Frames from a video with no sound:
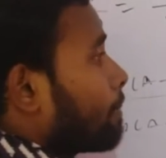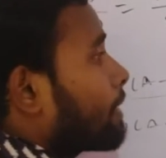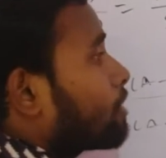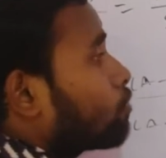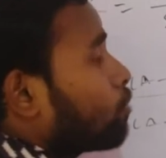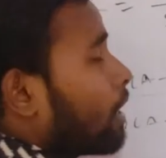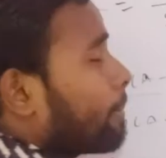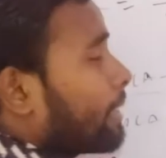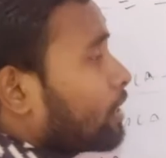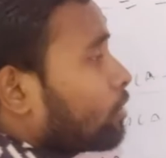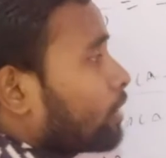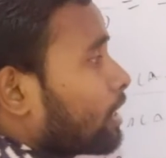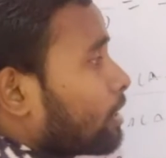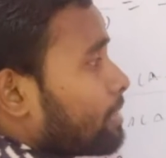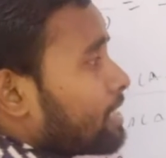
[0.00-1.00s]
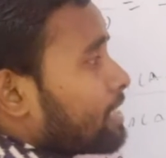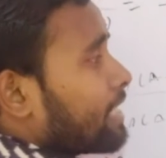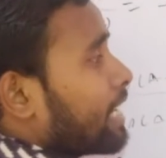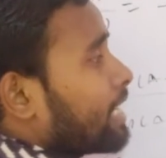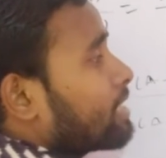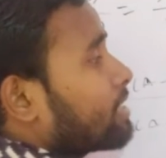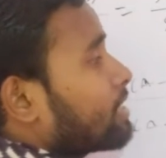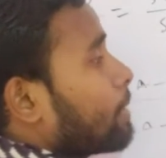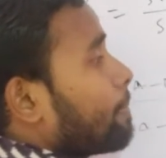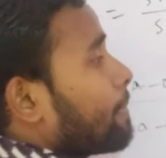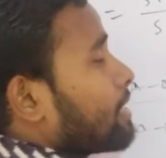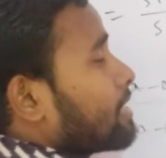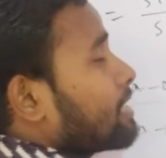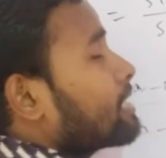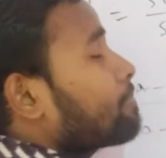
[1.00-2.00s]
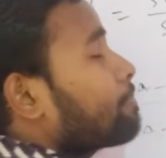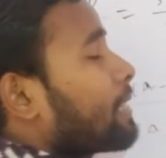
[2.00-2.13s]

plus y by 2. That means sin C plus D